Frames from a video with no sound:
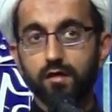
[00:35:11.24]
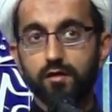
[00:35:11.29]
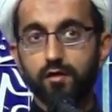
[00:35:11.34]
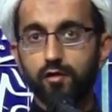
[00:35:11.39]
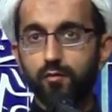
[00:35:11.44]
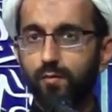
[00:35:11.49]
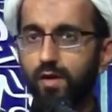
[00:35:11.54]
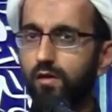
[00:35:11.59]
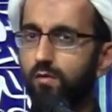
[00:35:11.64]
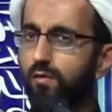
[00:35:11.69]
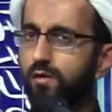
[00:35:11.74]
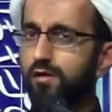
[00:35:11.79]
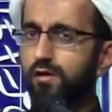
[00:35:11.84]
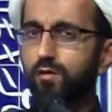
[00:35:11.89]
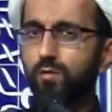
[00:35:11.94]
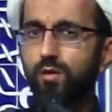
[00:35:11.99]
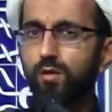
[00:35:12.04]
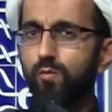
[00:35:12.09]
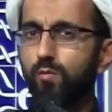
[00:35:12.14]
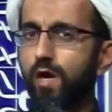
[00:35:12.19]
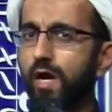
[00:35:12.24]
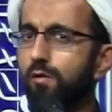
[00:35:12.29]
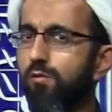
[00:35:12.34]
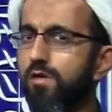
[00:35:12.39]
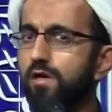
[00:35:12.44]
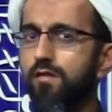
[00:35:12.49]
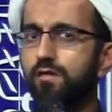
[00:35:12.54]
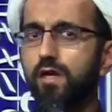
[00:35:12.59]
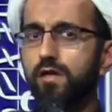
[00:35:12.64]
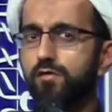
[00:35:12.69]
Now you might wonder, well, why
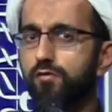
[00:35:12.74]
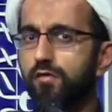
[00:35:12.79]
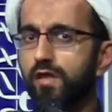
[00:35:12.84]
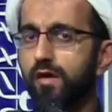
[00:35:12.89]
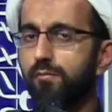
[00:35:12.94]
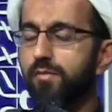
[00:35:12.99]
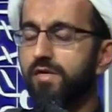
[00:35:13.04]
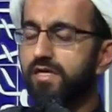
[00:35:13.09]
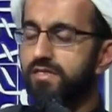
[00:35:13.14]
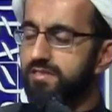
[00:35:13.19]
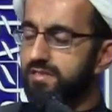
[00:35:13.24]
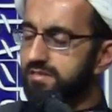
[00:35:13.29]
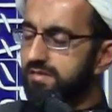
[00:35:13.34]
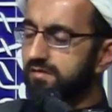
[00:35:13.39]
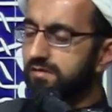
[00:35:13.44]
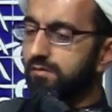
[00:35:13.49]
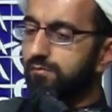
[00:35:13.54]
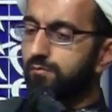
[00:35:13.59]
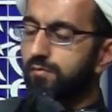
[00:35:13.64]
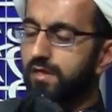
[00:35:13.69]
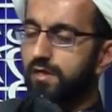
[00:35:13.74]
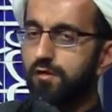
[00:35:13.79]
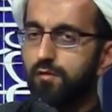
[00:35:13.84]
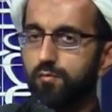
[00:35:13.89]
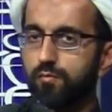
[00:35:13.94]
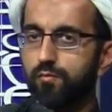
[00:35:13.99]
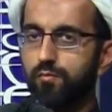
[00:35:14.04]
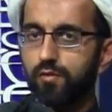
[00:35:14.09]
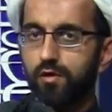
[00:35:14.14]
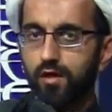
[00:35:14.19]
would Allah do that? Because isn't the
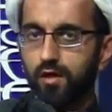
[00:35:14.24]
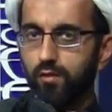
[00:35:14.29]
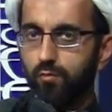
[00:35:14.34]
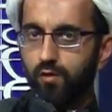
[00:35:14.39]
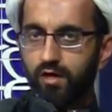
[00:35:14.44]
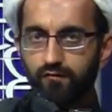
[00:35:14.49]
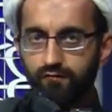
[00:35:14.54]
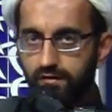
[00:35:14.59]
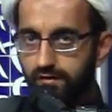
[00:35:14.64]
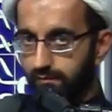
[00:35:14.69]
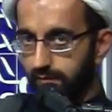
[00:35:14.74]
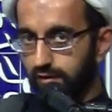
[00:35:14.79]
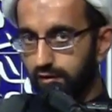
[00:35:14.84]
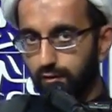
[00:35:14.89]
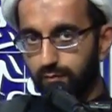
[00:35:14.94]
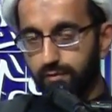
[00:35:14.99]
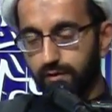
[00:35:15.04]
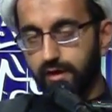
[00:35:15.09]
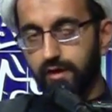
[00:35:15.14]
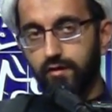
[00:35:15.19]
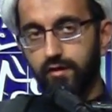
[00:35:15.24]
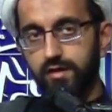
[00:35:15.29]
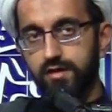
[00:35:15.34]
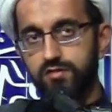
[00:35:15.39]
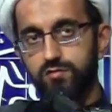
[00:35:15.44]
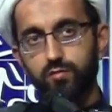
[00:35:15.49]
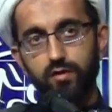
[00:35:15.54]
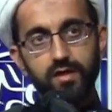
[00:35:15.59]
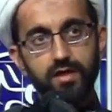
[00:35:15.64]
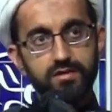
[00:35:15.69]
middle, whatever the middle prayer
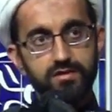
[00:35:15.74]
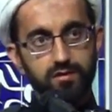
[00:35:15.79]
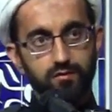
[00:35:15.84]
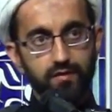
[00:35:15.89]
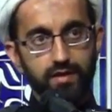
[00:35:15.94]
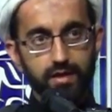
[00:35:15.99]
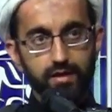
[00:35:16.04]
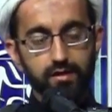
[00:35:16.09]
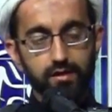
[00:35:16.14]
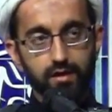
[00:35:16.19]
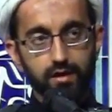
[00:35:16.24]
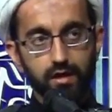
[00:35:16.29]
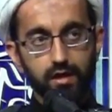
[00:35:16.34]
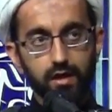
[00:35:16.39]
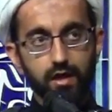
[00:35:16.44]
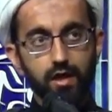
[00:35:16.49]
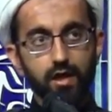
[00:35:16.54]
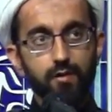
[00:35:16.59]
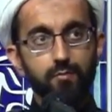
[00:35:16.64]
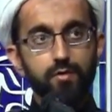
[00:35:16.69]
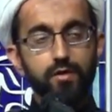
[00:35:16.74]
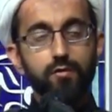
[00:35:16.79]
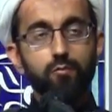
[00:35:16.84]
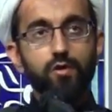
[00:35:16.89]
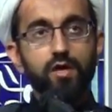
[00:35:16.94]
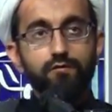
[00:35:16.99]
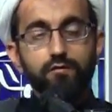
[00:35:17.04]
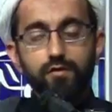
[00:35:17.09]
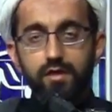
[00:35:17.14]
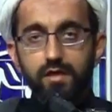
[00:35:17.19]
is, we'll get to that. But
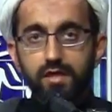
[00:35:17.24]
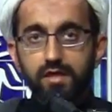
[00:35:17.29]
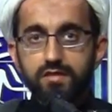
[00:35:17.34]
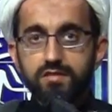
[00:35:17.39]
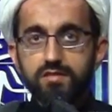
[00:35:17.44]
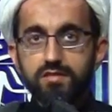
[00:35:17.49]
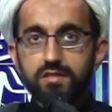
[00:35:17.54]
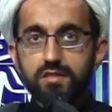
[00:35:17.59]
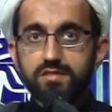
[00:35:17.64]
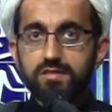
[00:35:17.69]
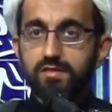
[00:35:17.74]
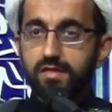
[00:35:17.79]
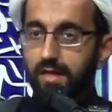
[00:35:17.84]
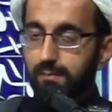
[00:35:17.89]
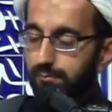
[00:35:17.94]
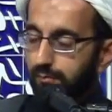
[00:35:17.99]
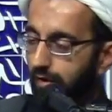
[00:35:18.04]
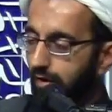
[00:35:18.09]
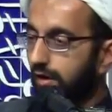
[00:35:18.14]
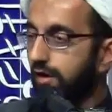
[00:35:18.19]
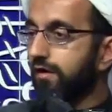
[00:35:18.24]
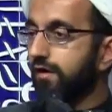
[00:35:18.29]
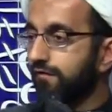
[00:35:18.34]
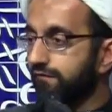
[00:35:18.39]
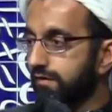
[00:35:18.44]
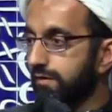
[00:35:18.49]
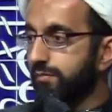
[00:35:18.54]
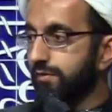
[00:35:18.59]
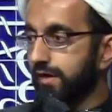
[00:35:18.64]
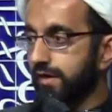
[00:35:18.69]
whatever it is, isn't that part
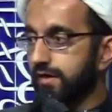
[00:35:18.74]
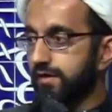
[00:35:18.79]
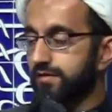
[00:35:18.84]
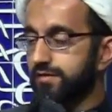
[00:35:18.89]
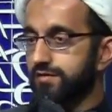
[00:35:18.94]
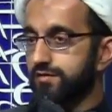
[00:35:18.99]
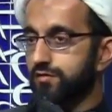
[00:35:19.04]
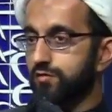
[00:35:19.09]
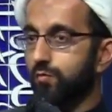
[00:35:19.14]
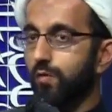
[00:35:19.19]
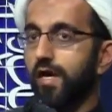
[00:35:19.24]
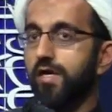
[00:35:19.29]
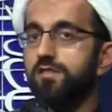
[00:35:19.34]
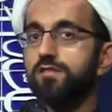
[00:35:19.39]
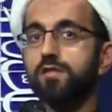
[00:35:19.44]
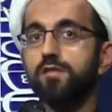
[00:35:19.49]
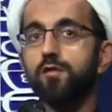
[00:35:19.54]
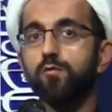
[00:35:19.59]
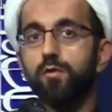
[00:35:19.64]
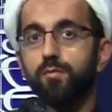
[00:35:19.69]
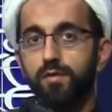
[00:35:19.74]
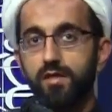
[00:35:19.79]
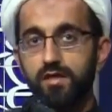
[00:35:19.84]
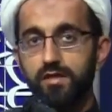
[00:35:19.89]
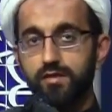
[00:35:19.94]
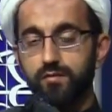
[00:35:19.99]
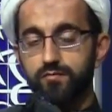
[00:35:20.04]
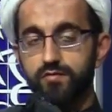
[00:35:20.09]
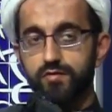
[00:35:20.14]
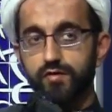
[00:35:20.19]
of the prayers? So why is Allah
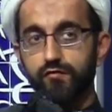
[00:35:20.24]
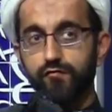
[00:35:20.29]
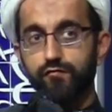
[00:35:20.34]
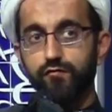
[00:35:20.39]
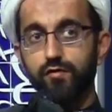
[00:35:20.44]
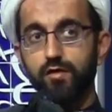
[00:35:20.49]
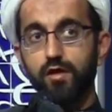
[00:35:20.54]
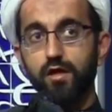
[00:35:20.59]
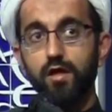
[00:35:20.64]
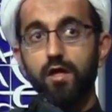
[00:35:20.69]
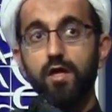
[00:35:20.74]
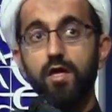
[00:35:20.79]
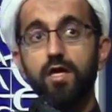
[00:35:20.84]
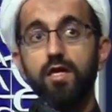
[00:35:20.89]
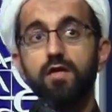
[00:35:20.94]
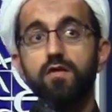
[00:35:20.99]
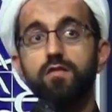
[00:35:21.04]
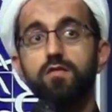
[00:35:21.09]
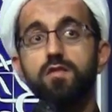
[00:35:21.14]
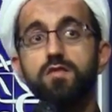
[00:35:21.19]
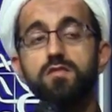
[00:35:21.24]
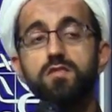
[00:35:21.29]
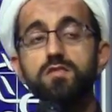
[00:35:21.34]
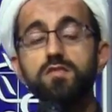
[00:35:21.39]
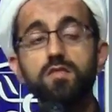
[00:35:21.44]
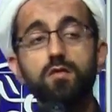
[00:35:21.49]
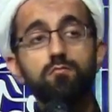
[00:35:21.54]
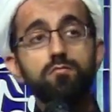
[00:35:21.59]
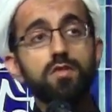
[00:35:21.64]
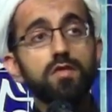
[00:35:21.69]
repeating Himself? This
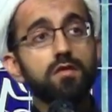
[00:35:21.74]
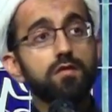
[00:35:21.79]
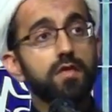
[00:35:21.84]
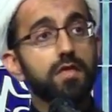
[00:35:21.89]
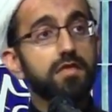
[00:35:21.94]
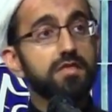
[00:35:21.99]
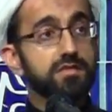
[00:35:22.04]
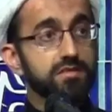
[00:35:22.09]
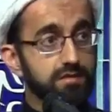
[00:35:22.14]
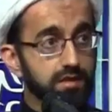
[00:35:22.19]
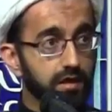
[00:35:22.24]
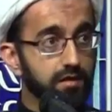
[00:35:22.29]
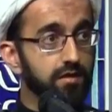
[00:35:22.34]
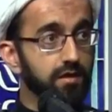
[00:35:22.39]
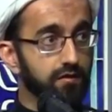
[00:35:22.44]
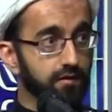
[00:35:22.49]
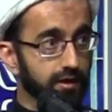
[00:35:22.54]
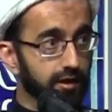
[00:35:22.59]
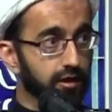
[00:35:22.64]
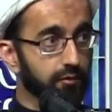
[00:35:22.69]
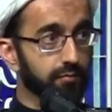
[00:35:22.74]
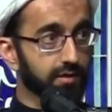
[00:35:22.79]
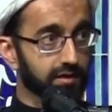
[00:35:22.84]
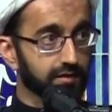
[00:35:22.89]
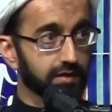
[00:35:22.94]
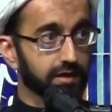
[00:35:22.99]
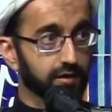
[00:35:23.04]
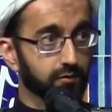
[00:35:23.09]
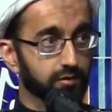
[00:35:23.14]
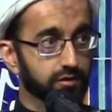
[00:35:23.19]
is something that is done in the Arabic
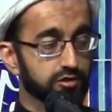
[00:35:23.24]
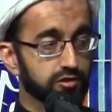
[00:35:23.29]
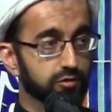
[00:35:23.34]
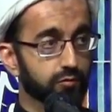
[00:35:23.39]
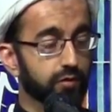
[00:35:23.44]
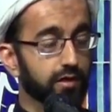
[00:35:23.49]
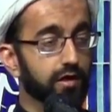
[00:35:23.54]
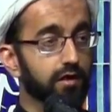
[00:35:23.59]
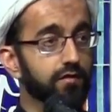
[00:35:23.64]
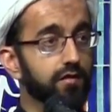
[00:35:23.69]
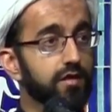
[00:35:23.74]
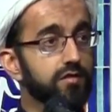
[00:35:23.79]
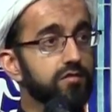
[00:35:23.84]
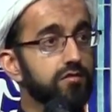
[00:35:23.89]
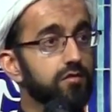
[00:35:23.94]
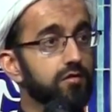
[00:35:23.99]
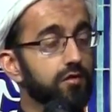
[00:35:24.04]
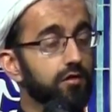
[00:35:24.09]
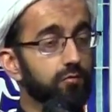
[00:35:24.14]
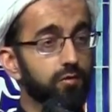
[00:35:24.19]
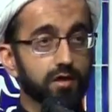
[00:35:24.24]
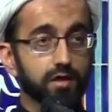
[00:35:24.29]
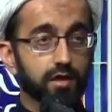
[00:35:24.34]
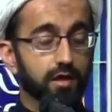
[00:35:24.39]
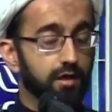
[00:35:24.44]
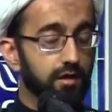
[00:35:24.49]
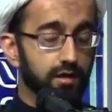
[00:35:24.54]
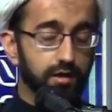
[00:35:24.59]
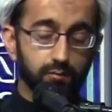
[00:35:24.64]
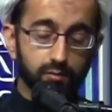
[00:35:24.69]
language, where
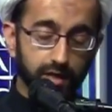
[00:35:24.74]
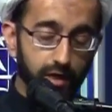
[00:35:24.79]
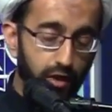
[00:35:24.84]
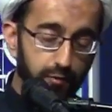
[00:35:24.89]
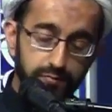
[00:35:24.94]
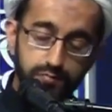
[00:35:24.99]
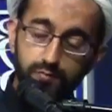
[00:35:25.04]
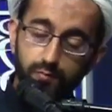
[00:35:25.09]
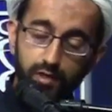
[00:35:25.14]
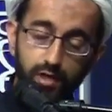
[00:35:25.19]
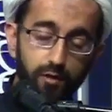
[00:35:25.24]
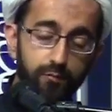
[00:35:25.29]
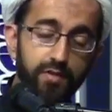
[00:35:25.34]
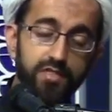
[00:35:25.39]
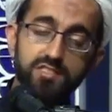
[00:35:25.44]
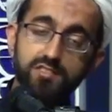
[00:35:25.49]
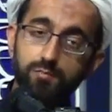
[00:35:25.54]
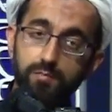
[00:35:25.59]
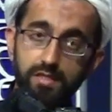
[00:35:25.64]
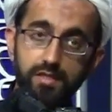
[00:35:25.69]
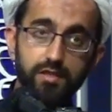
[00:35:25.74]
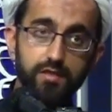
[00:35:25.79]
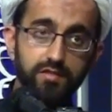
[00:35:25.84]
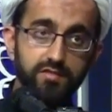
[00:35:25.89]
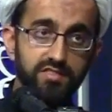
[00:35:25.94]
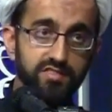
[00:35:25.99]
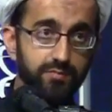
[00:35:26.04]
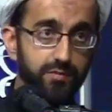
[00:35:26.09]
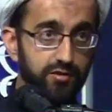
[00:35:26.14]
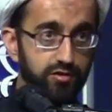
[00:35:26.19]
Arabic
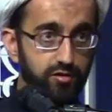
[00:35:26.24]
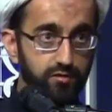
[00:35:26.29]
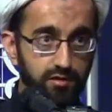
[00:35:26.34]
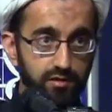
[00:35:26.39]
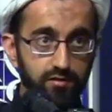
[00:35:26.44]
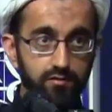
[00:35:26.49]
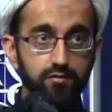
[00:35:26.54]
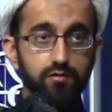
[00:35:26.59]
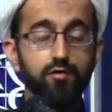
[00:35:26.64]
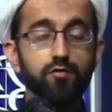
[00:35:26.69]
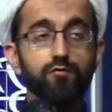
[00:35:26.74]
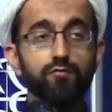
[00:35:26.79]
speakers, especially